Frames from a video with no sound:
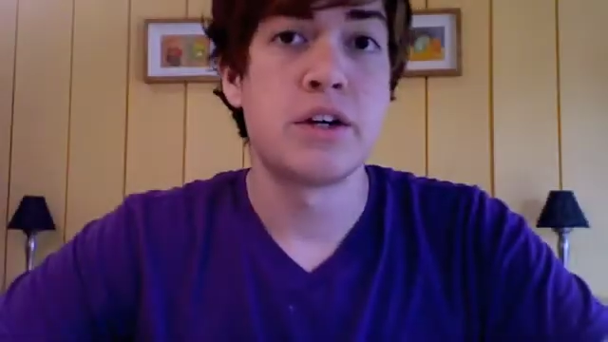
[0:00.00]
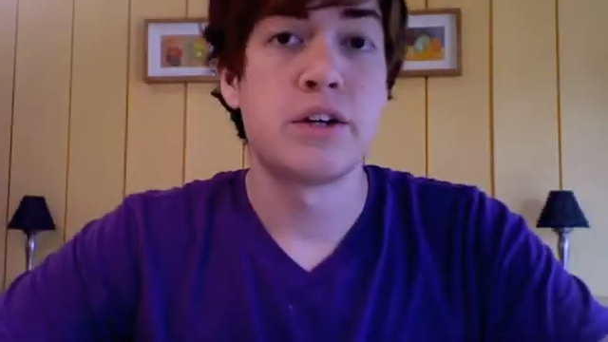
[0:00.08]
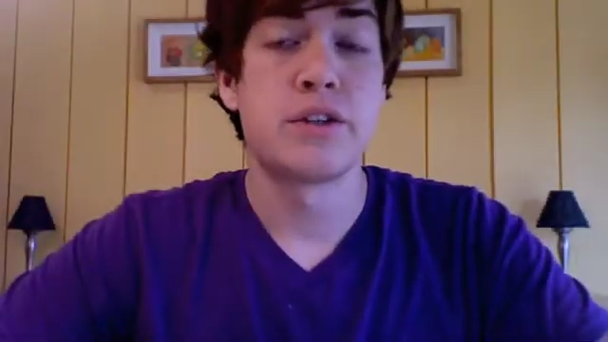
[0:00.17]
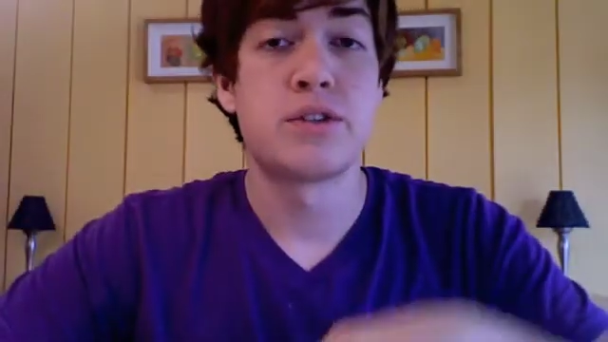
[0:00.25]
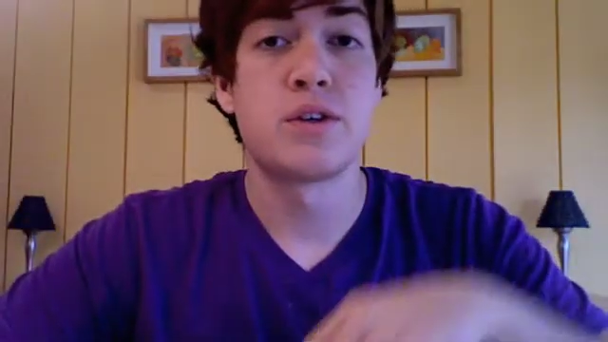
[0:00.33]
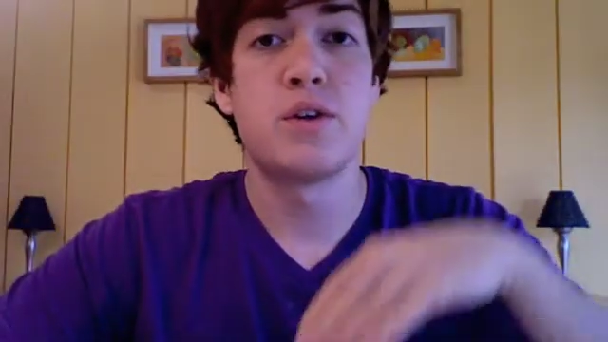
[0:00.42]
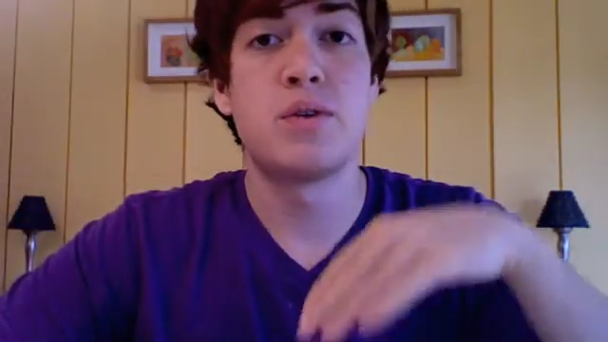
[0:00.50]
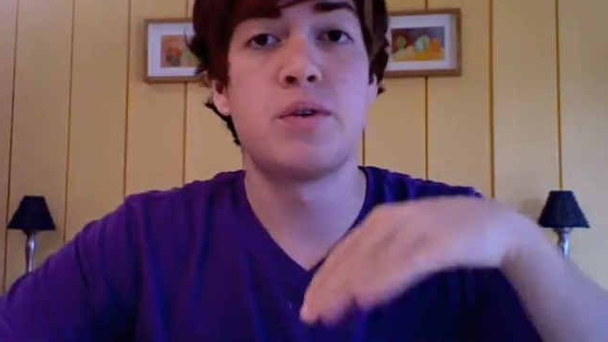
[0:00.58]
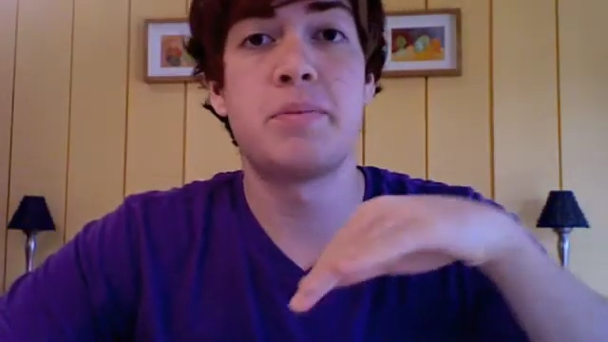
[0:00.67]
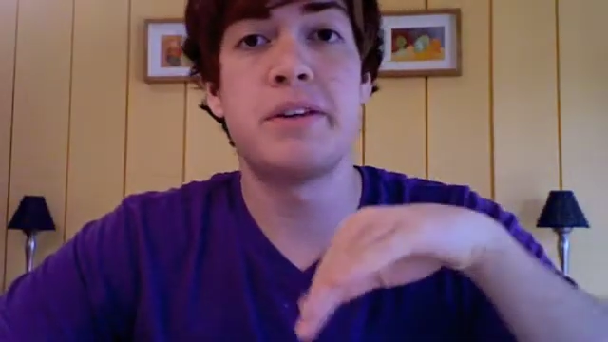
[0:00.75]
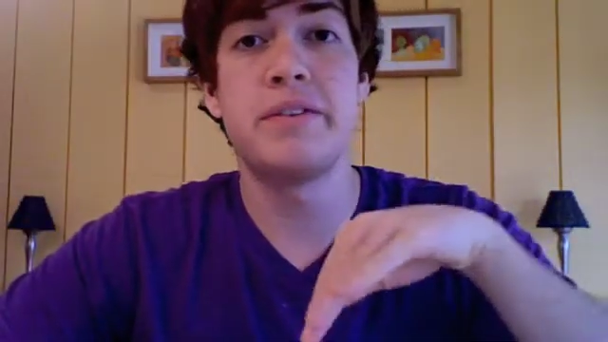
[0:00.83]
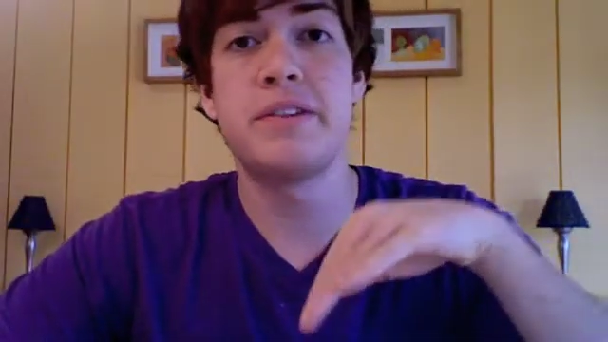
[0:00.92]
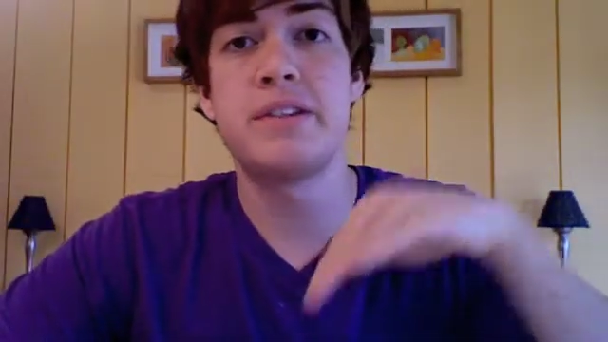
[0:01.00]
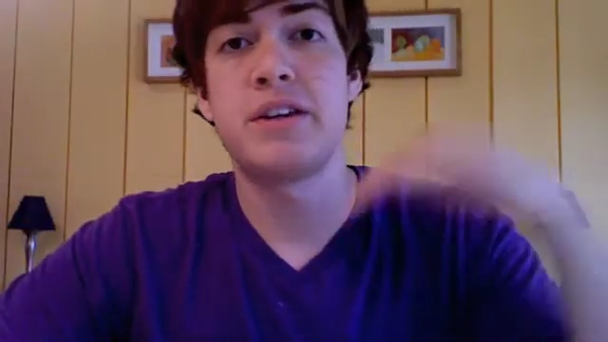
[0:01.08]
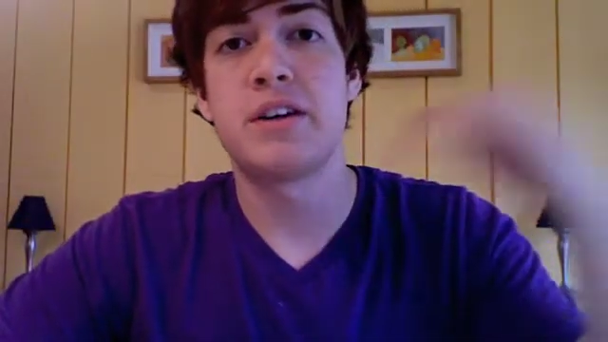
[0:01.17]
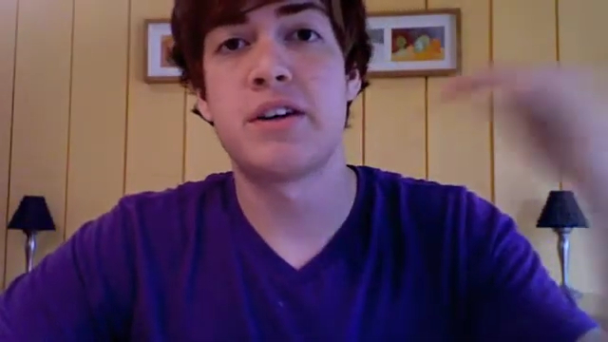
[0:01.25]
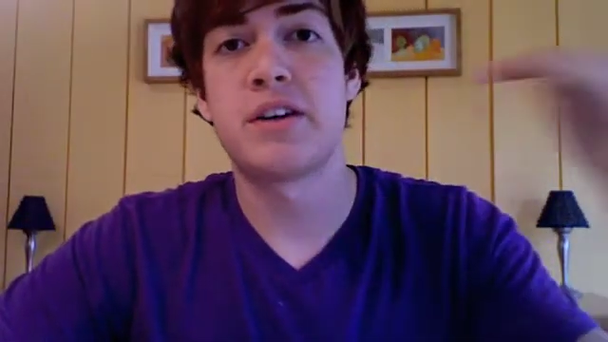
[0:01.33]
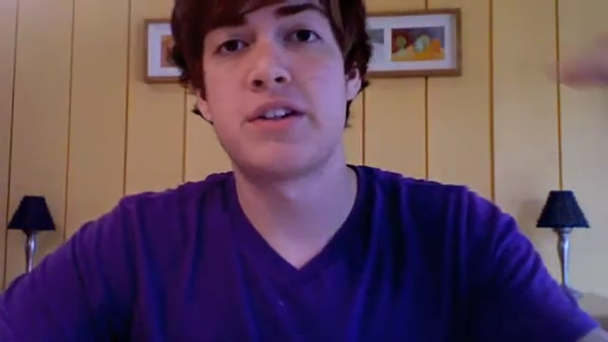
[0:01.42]
So the
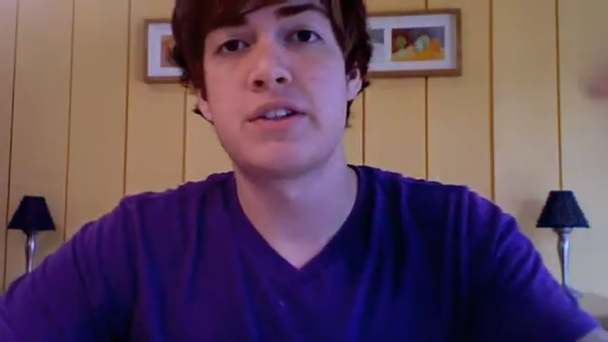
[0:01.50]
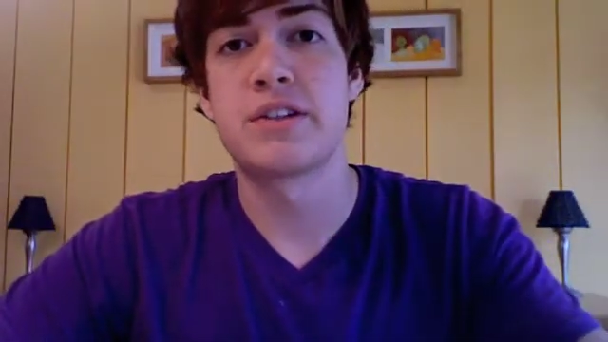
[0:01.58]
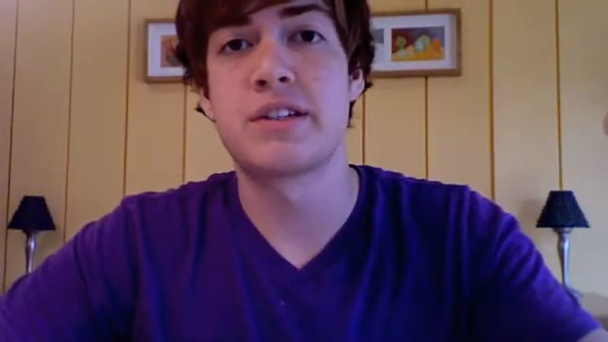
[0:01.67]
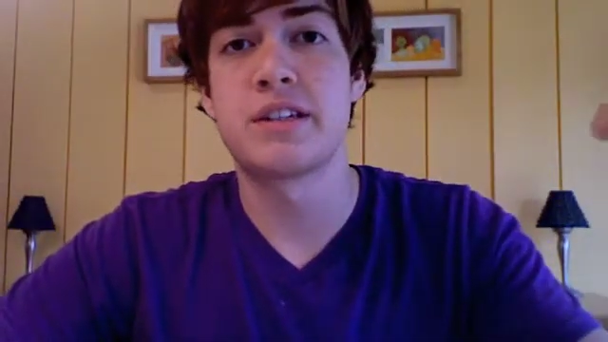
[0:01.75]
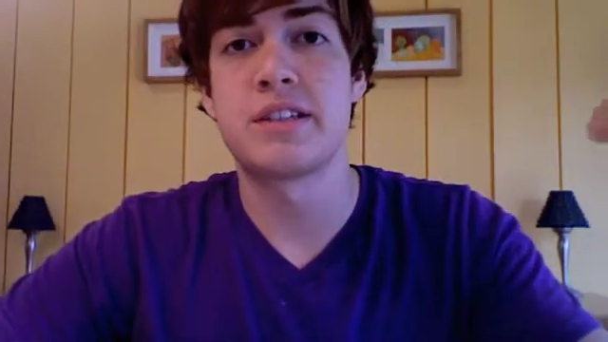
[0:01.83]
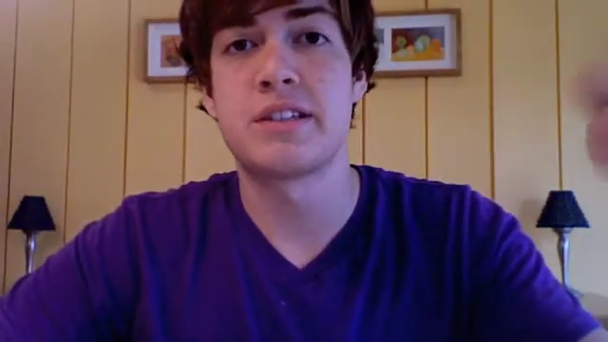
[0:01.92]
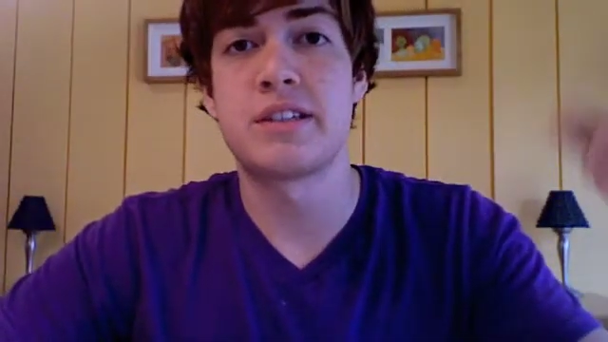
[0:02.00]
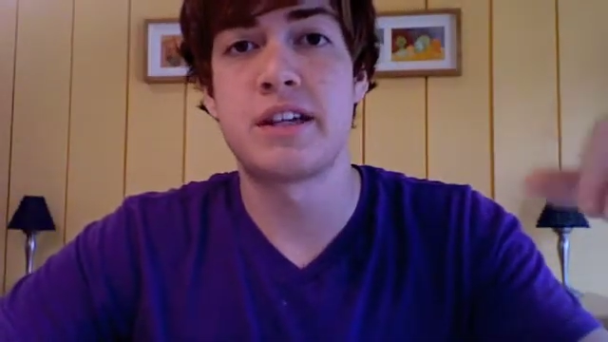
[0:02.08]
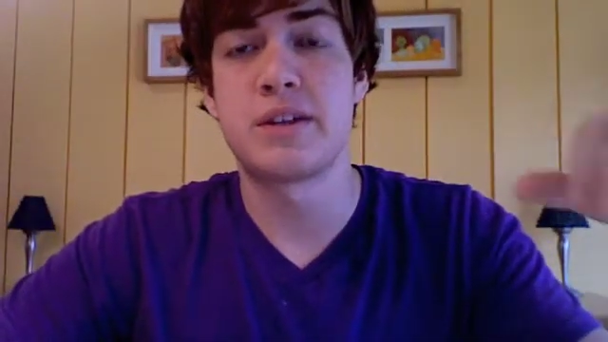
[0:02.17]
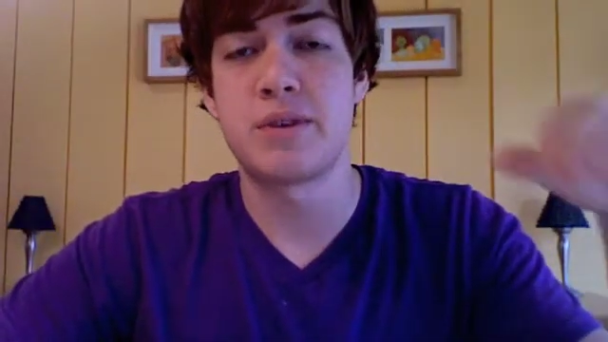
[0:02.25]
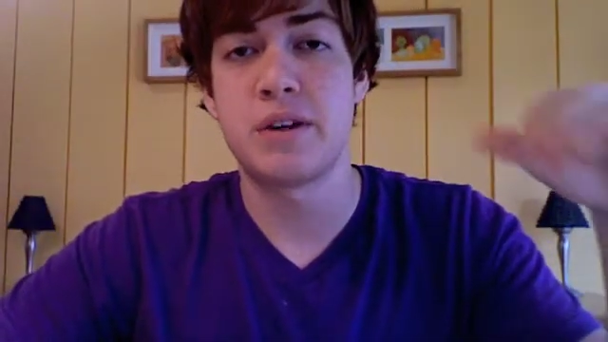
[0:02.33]
PVC arch is going to stand